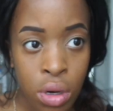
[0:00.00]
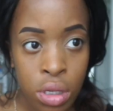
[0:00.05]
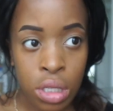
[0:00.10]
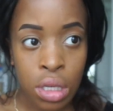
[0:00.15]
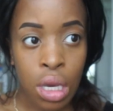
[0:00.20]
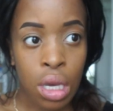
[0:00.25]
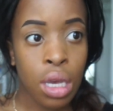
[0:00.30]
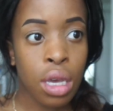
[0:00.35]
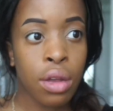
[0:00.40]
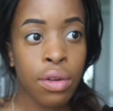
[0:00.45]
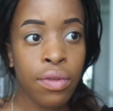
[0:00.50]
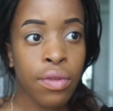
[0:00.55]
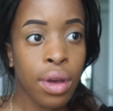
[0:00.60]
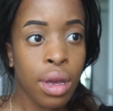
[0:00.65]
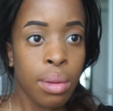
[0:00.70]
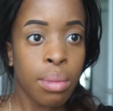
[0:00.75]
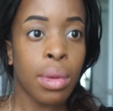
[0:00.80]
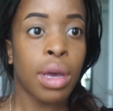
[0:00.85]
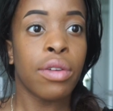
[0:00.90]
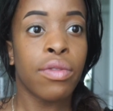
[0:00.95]
course I can't
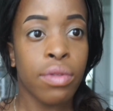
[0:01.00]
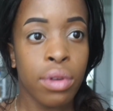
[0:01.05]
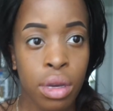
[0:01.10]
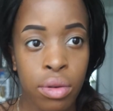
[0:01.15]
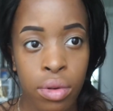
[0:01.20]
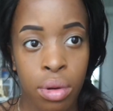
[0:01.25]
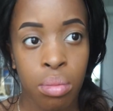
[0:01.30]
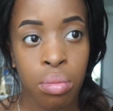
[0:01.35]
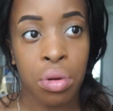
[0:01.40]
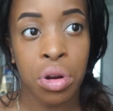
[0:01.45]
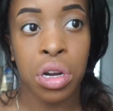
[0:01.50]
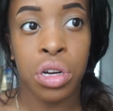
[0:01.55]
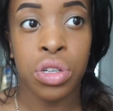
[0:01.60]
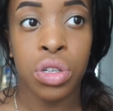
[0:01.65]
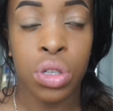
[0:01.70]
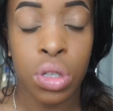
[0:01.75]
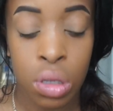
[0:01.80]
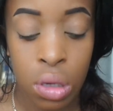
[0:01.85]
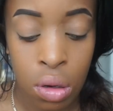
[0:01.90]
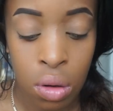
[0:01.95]
find my favorite
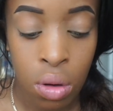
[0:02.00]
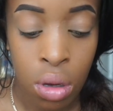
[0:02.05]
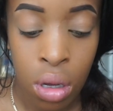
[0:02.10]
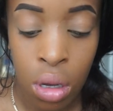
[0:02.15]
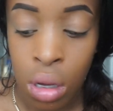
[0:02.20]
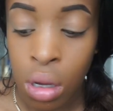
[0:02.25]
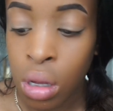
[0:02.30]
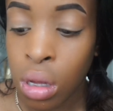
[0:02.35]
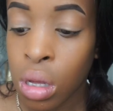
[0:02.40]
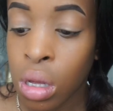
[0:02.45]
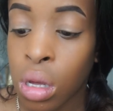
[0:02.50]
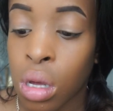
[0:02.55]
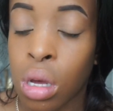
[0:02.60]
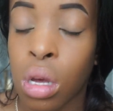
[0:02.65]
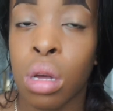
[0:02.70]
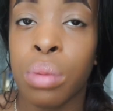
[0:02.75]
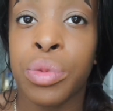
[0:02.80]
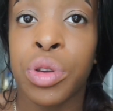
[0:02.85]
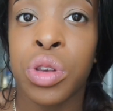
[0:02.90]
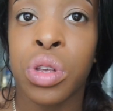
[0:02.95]
brush, so
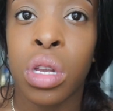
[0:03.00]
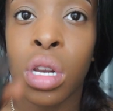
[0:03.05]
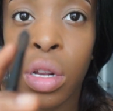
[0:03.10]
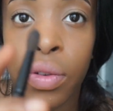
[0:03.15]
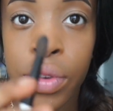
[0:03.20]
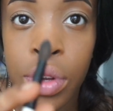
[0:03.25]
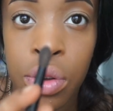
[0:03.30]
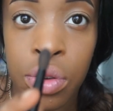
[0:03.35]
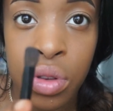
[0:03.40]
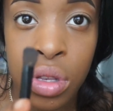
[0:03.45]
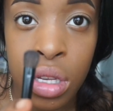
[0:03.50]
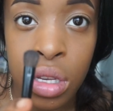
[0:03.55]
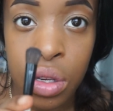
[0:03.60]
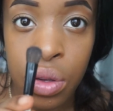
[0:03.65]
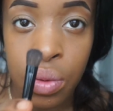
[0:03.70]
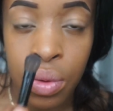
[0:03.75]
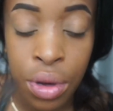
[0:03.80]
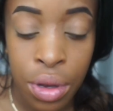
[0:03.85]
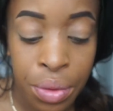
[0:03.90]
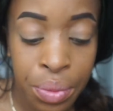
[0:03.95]
I'm just gonna have to use
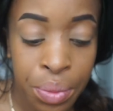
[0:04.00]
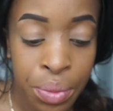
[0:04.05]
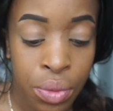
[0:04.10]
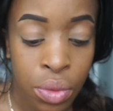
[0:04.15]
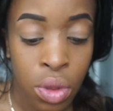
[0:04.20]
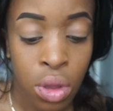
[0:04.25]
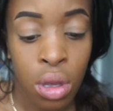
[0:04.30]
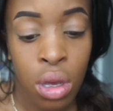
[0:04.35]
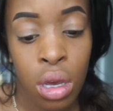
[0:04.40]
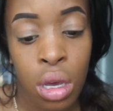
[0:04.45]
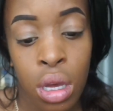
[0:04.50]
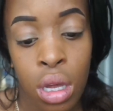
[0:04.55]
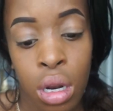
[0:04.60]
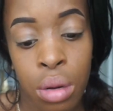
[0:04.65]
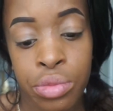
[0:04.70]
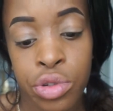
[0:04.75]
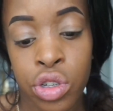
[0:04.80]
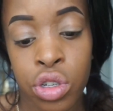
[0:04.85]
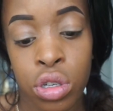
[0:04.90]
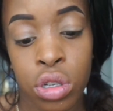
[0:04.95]
this one, and
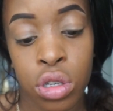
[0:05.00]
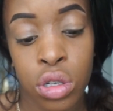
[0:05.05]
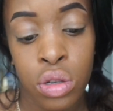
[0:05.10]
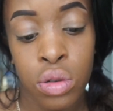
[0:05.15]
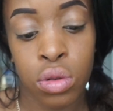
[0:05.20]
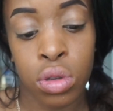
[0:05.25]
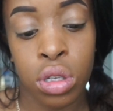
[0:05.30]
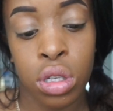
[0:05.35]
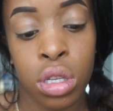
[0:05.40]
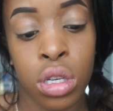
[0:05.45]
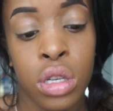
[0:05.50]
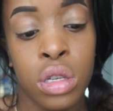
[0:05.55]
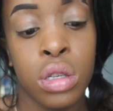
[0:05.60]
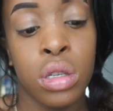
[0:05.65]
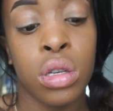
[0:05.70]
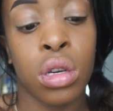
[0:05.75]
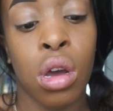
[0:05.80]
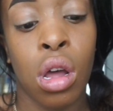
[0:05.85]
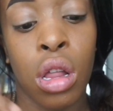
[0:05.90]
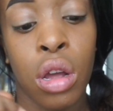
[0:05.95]
I'm just gonna use this
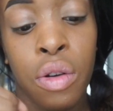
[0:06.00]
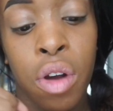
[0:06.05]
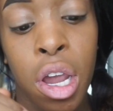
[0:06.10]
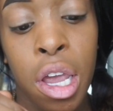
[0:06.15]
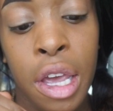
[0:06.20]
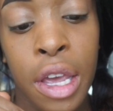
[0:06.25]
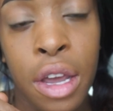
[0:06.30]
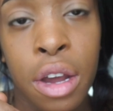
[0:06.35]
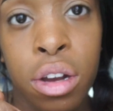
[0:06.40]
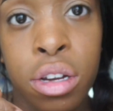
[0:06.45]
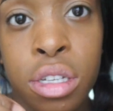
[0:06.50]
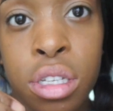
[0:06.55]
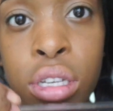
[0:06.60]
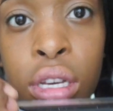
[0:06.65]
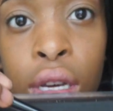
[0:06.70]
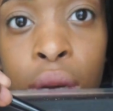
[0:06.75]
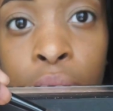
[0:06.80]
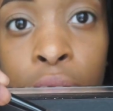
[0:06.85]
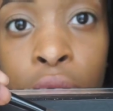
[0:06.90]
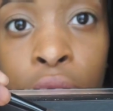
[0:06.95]
color right here,
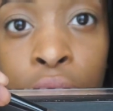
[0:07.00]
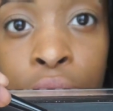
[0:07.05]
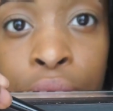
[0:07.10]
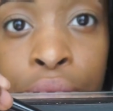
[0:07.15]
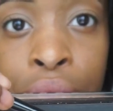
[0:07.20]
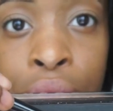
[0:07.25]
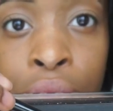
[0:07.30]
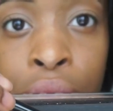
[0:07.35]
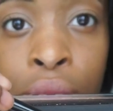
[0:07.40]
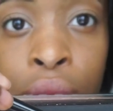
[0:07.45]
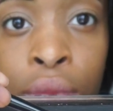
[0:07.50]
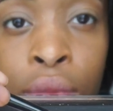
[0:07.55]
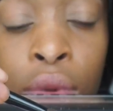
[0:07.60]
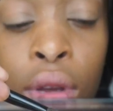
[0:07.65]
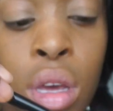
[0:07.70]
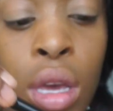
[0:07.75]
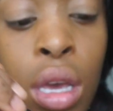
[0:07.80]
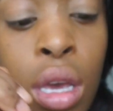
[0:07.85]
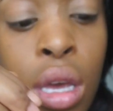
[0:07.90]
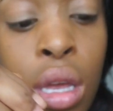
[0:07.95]
Sable,
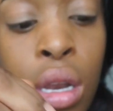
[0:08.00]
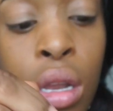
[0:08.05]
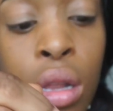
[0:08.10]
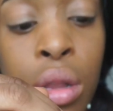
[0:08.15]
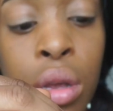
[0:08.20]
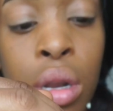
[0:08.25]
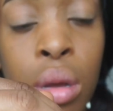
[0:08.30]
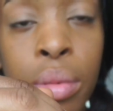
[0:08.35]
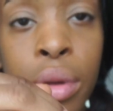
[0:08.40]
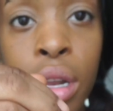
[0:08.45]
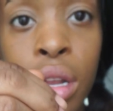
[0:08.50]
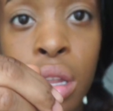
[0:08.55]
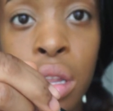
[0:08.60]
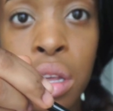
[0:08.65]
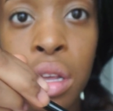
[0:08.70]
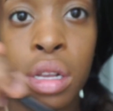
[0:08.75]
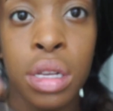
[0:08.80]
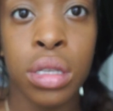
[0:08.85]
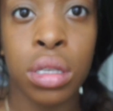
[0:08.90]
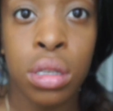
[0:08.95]
and a little bit of
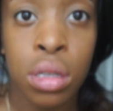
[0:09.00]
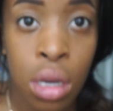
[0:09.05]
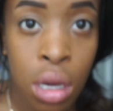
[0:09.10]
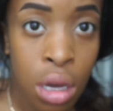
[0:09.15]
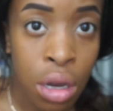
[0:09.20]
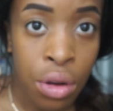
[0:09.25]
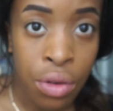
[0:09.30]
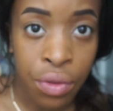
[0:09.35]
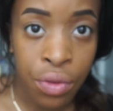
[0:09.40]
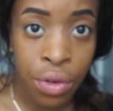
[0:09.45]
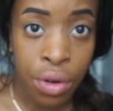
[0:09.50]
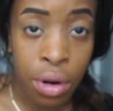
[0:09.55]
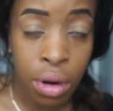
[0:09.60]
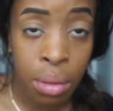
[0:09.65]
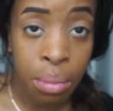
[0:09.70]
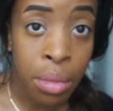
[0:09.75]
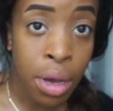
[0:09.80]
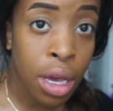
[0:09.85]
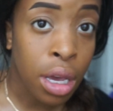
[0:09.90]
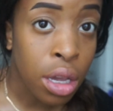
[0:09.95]
this for
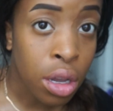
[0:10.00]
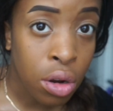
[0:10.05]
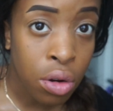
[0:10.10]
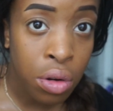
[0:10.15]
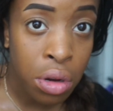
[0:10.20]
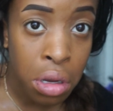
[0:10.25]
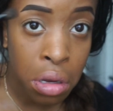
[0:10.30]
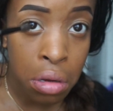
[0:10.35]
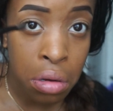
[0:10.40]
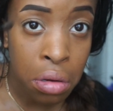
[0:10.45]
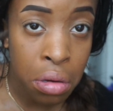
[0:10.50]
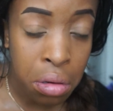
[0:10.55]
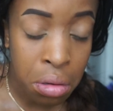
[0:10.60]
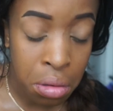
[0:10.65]
my crease.